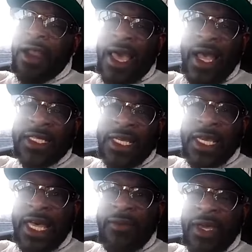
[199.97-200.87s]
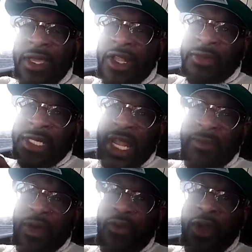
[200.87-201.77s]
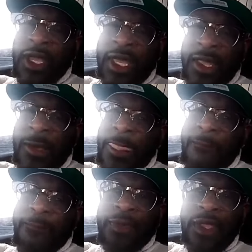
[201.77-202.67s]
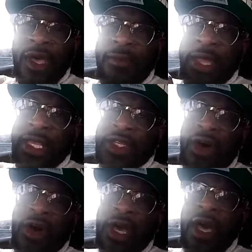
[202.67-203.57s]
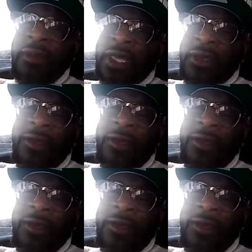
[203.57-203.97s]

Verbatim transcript: content coming. You know what I'm saying? I've been working. You know what I mean? It's all coming